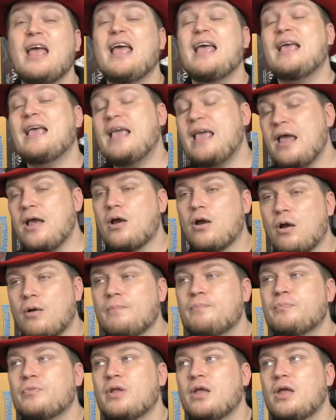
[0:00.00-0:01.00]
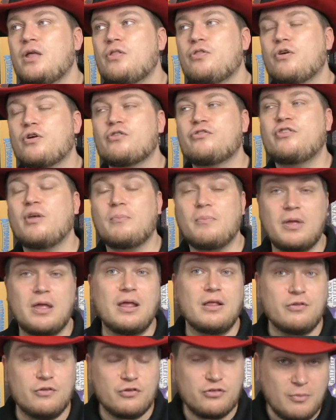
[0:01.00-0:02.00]
Here, there's some
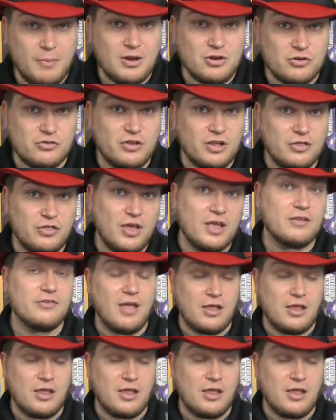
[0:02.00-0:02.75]
there's some interesting things